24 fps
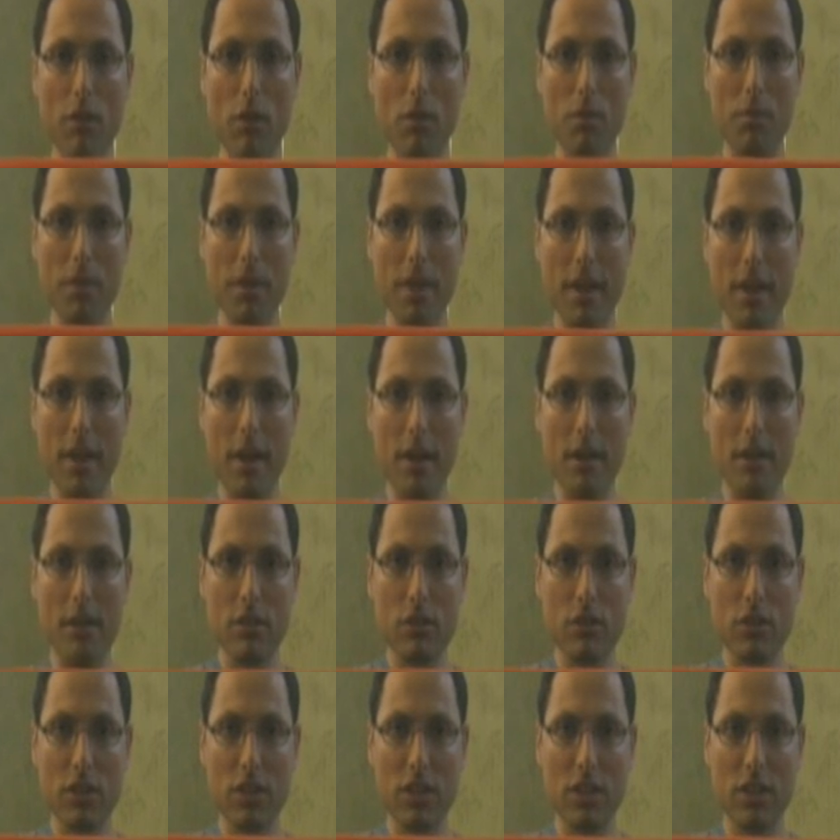From here,
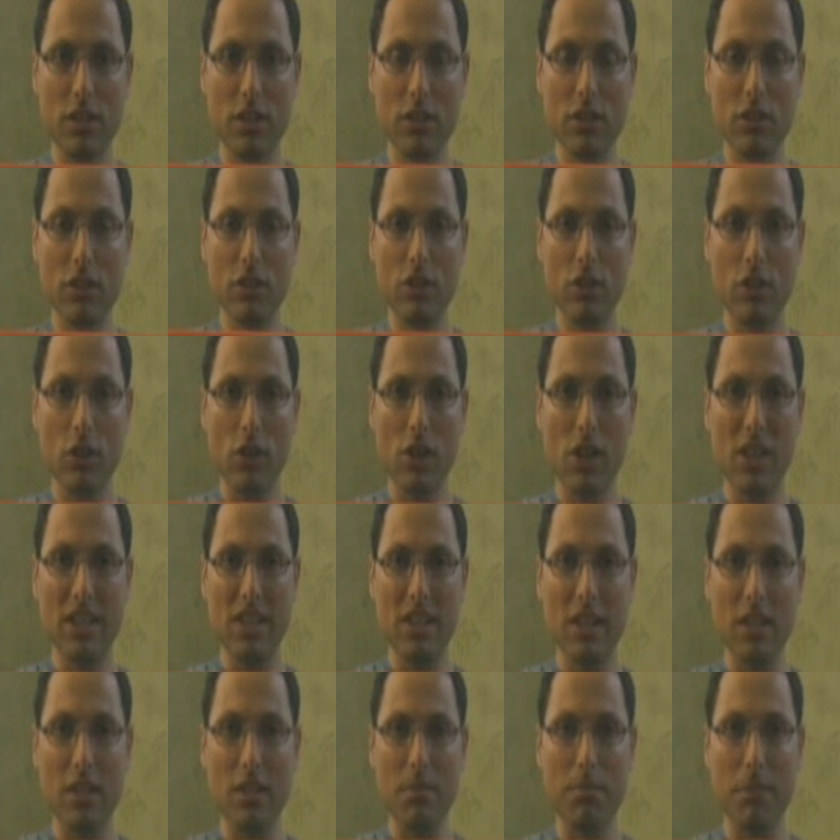the resistance
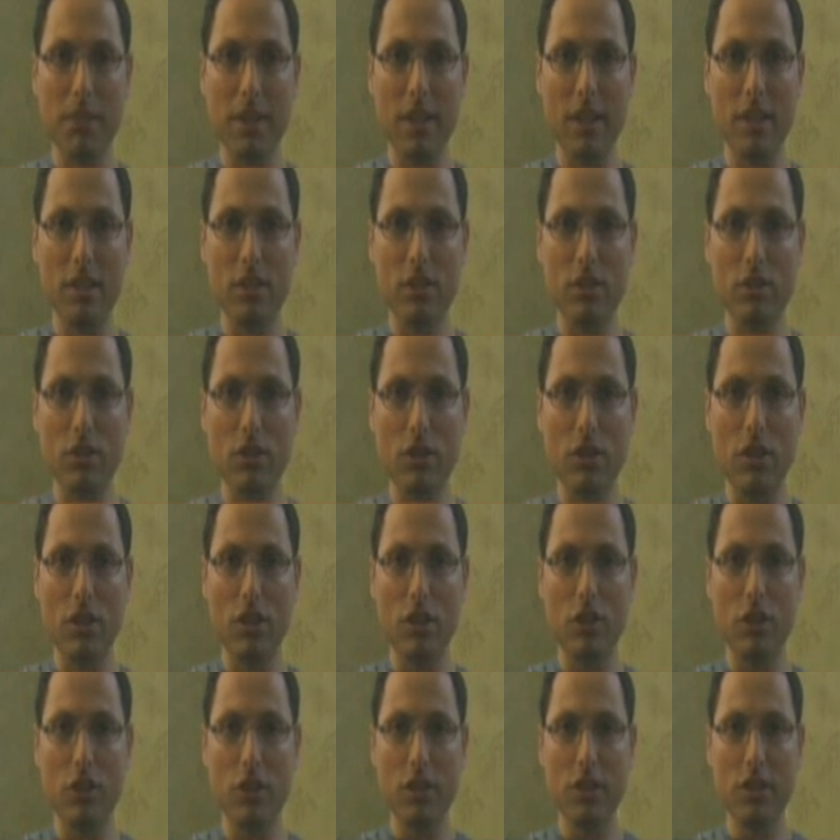starts and it begins to
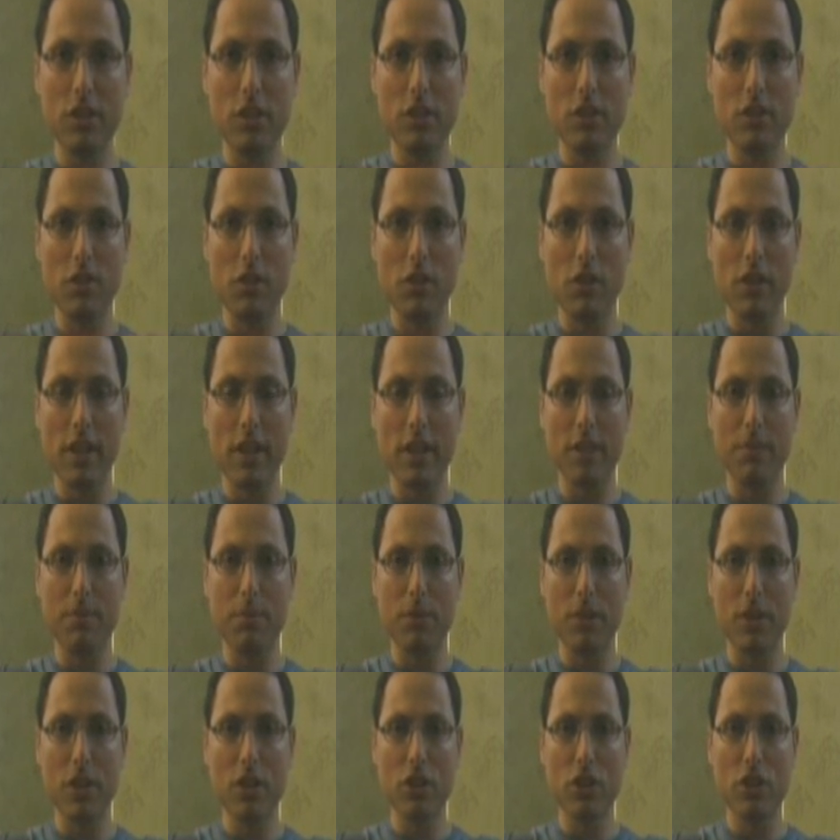increase and grow
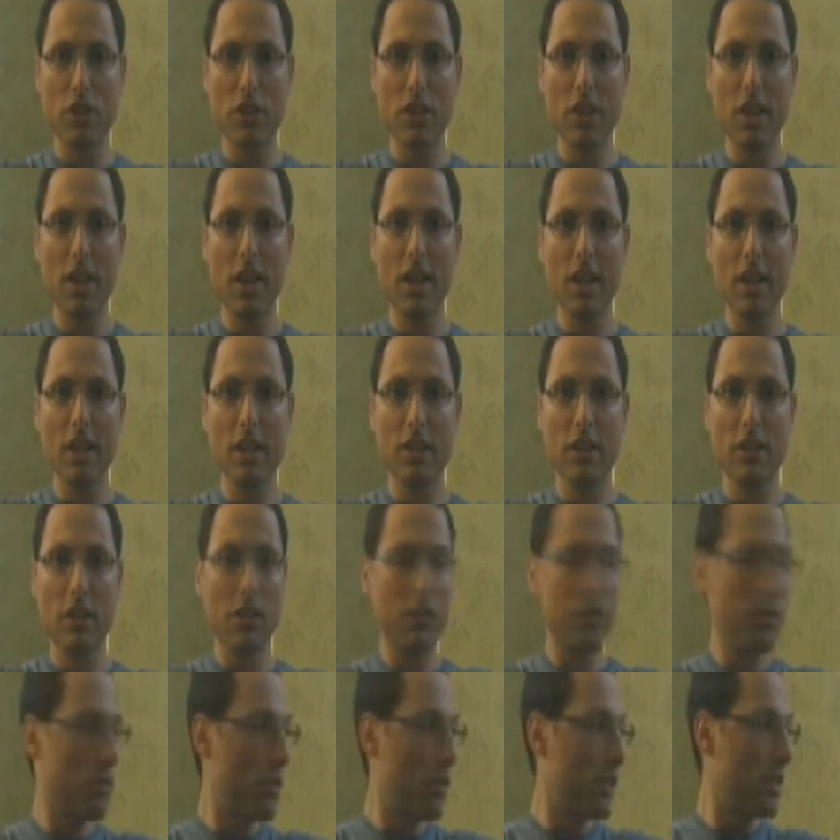exponentially
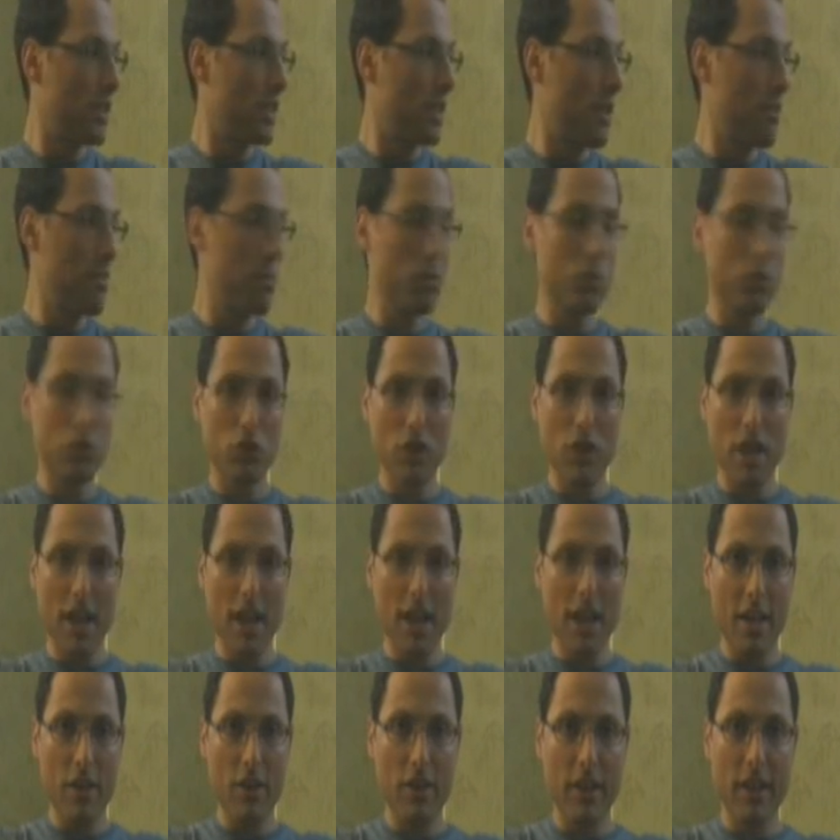till, for example,
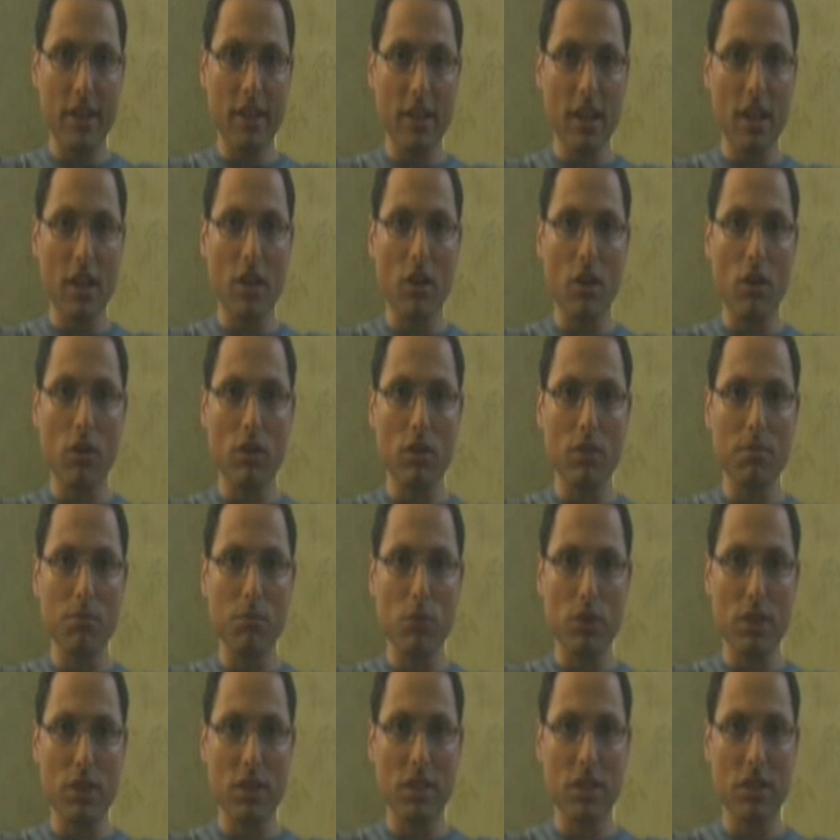right here, you cannot go
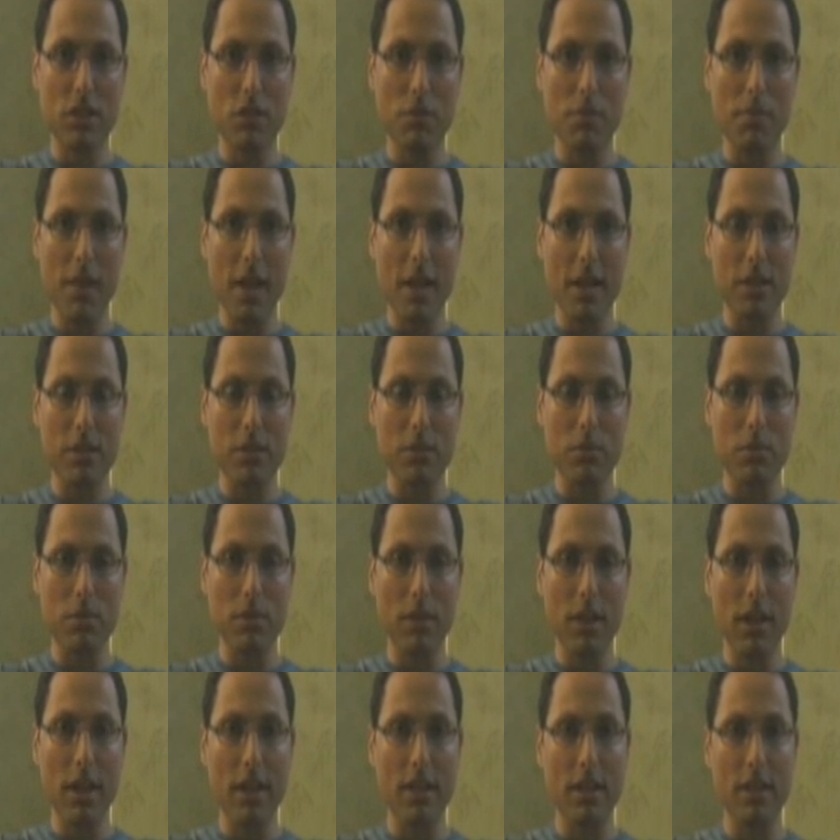anymore. This is your
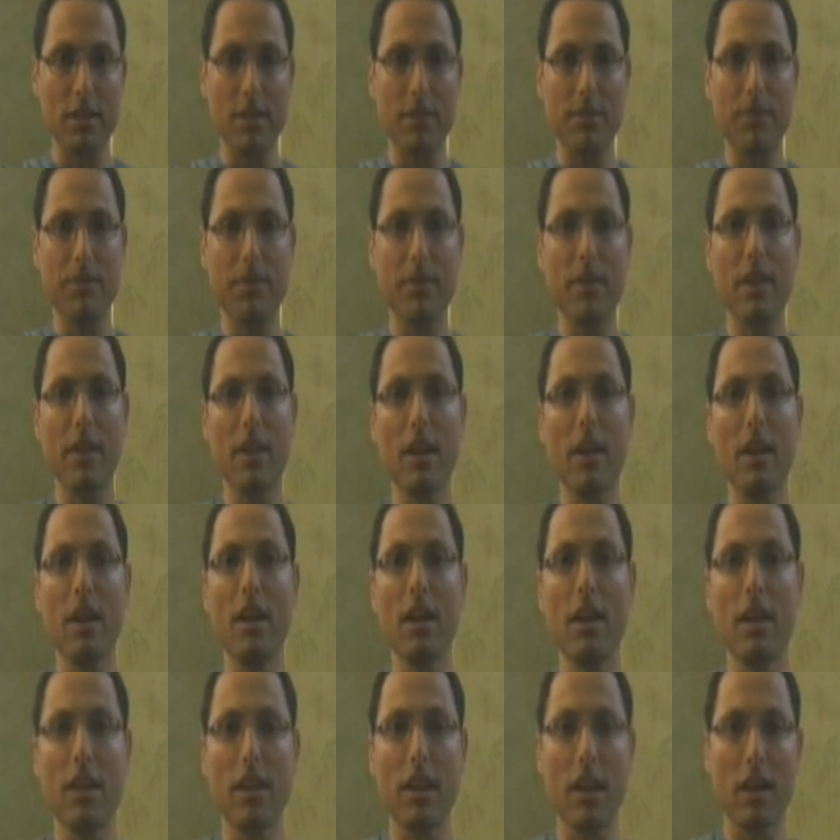maximum length.
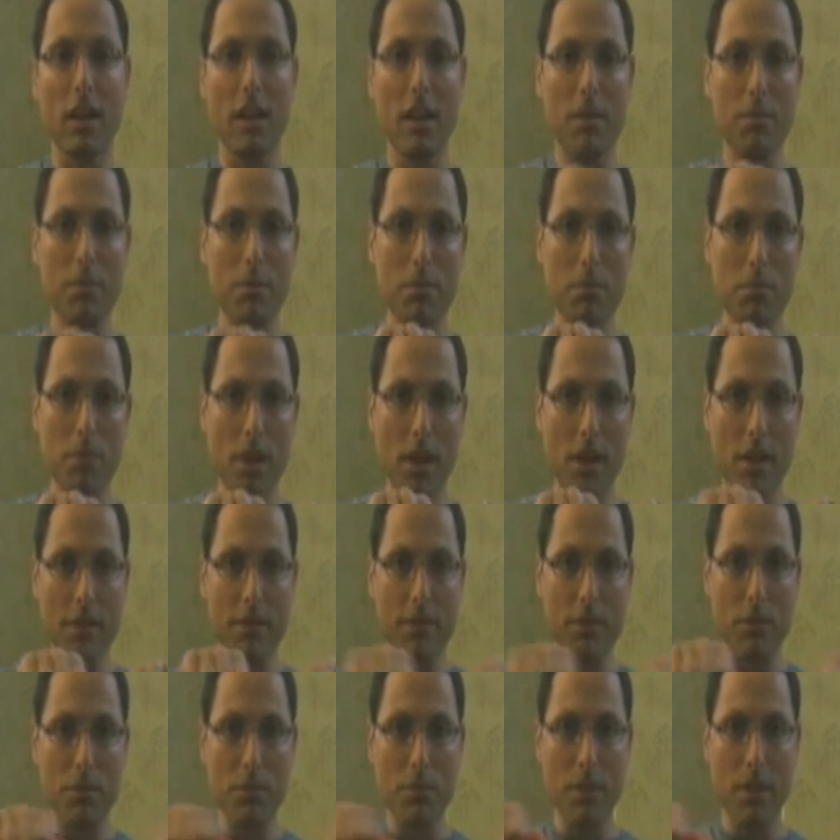Now, keep in
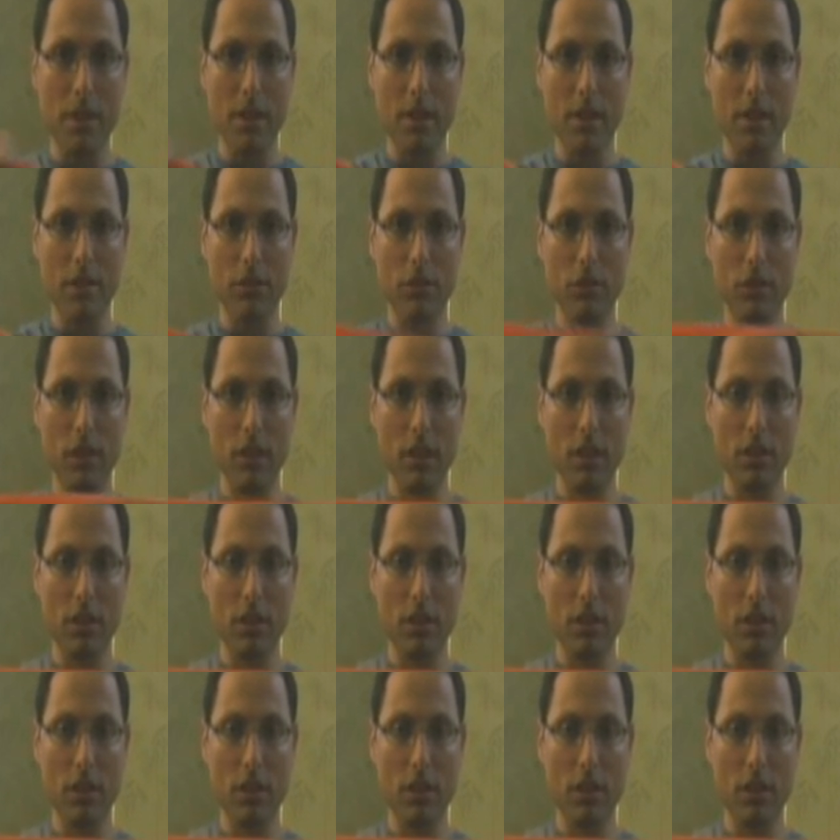mind, from here to